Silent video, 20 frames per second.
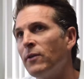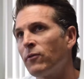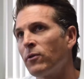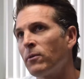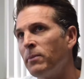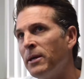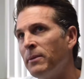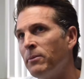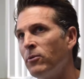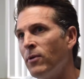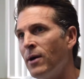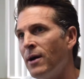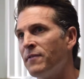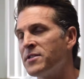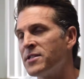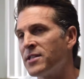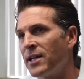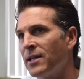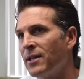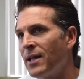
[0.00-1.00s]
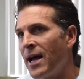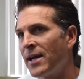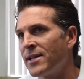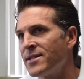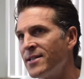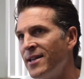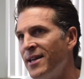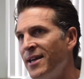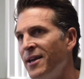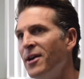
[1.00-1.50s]
for people who have skin
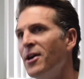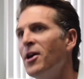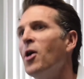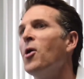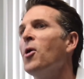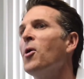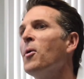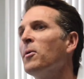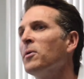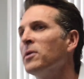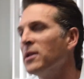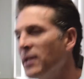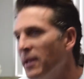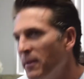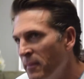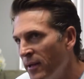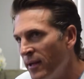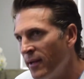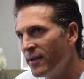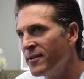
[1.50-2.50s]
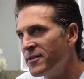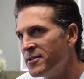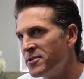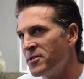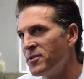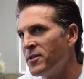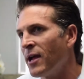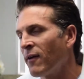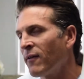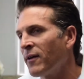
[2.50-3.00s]
laxity limited
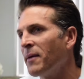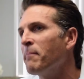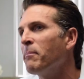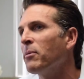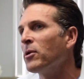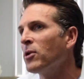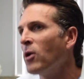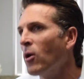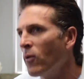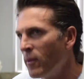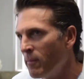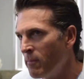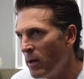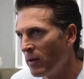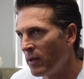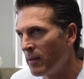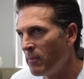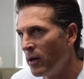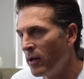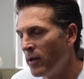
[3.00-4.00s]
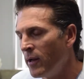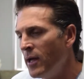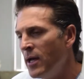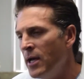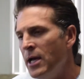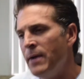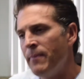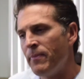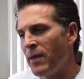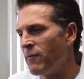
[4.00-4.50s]
to the area below the belly button.
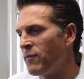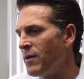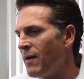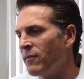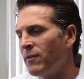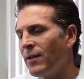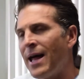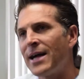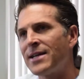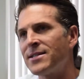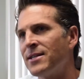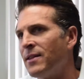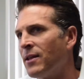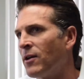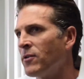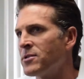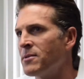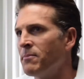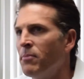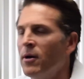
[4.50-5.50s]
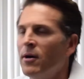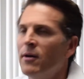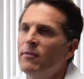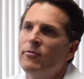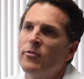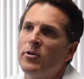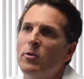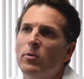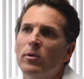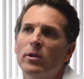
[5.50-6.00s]
If you have laxity that goes
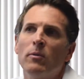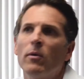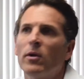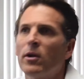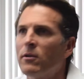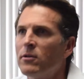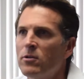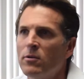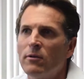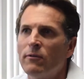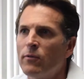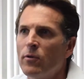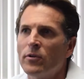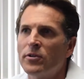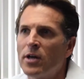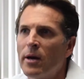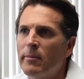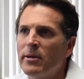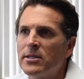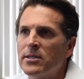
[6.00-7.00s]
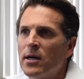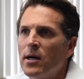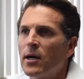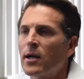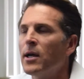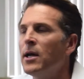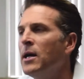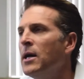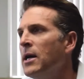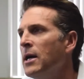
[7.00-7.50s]
above, you really want to do a full tummy
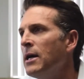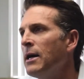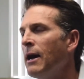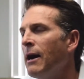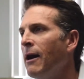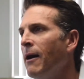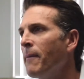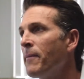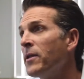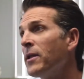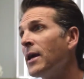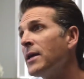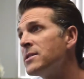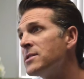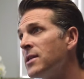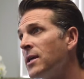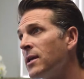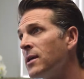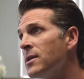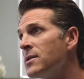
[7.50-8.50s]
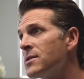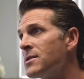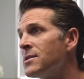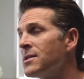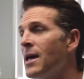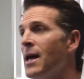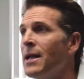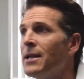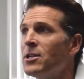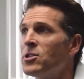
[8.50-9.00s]
tuck. The nice thing is
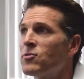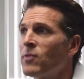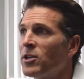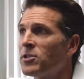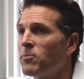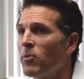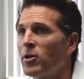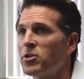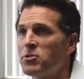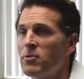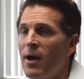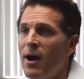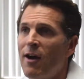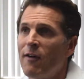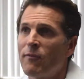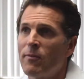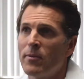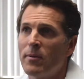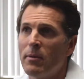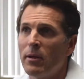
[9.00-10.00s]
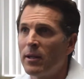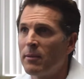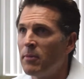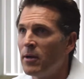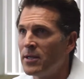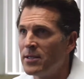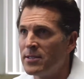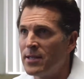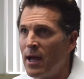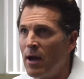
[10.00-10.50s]
that any stretch marks you have from the belly
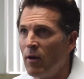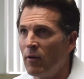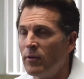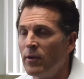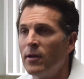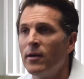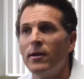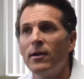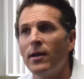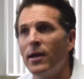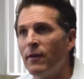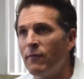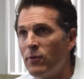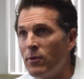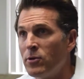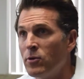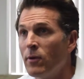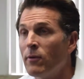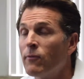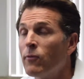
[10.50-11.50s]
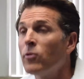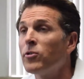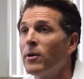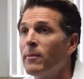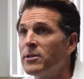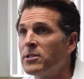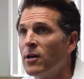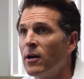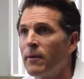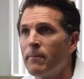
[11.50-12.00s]
button down, if you do a full
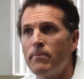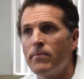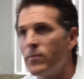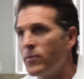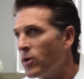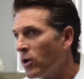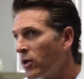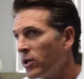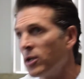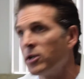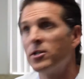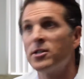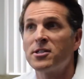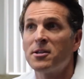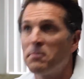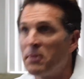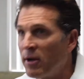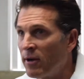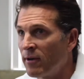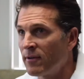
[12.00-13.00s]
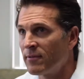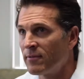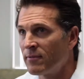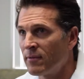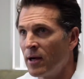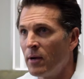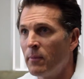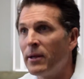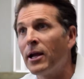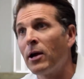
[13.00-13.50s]
tummy tuck, they're going to disappear,
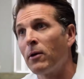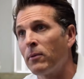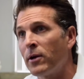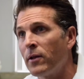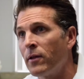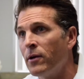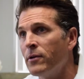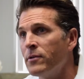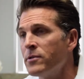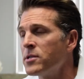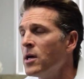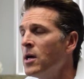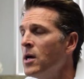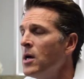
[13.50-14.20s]
right? We get rid of those.